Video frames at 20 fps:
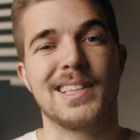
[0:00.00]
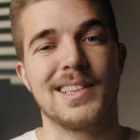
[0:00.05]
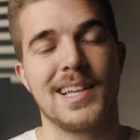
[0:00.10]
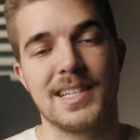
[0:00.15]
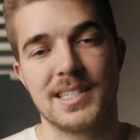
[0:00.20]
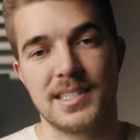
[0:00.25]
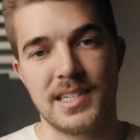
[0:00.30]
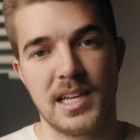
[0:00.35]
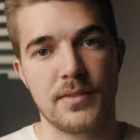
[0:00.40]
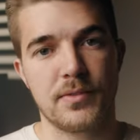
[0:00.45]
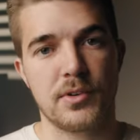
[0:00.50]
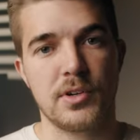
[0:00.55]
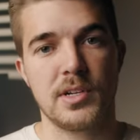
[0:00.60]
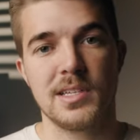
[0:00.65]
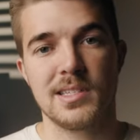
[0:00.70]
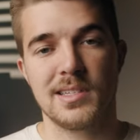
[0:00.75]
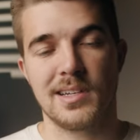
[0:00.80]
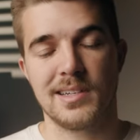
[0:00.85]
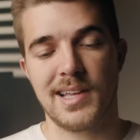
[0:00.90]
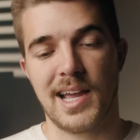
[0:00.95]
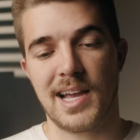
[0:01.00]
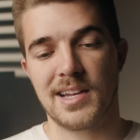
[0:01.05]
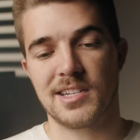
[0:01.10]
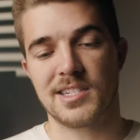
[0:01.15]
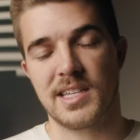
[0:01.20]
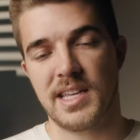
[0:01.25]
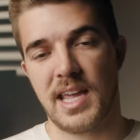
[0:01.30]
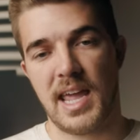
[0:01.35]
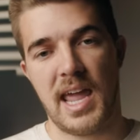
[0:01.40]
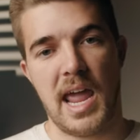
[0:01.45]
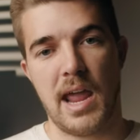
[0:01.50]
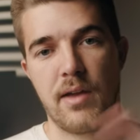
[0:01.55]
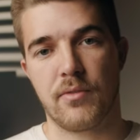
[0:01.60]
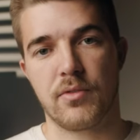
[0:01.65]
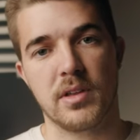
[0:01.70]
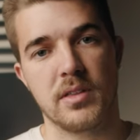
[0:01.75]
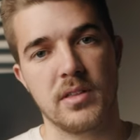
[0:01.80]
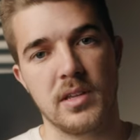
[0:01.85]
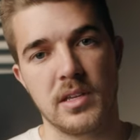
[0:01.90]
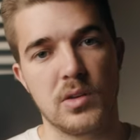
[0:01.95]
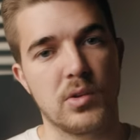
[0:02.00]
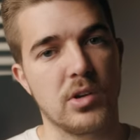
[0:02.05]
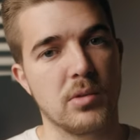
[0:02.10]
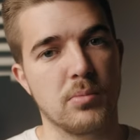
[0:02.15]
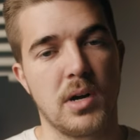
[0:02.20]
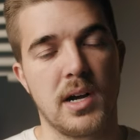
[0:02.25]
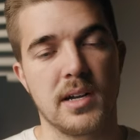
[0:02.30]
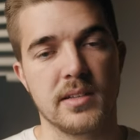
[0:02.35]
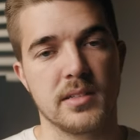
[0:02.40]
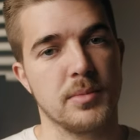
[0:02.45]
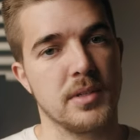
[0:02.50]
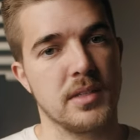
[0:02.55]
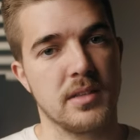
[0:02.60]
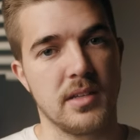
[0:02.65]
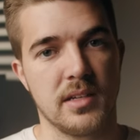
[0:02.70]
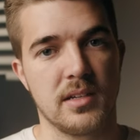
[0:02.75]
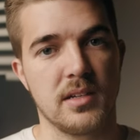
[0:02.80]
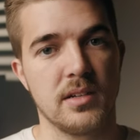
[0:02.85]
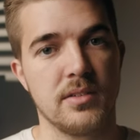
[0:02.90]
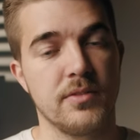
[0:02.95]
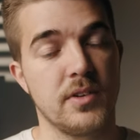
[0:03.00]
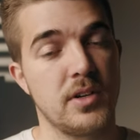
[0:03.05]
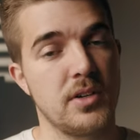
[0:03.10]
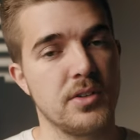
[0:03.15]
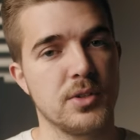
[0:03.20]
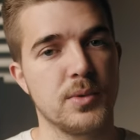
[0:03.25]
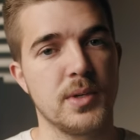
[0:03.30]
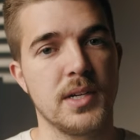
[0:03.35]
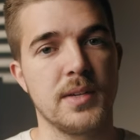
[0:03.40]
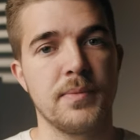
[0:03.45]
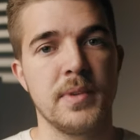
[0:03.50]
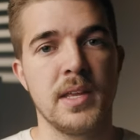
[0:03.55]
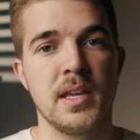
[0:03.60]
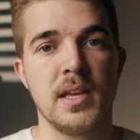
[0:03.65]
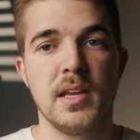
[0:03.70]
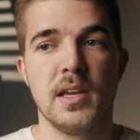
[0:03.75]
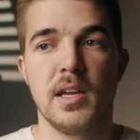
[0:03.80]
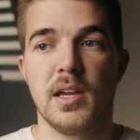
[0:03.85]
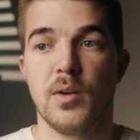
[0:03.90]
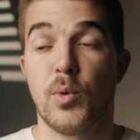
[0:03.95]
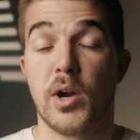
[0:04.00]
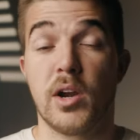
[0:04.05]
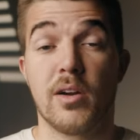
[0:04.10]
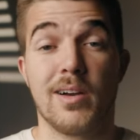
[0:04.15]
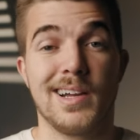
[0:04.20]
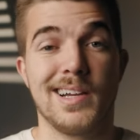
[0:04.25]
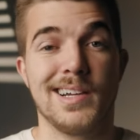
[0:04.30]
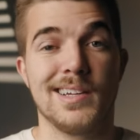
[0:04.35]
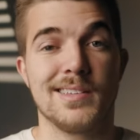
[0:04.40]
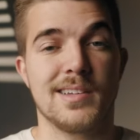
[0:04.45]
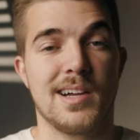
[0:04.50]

light stand for his and attached everything you could possibly think of onto it. Whereas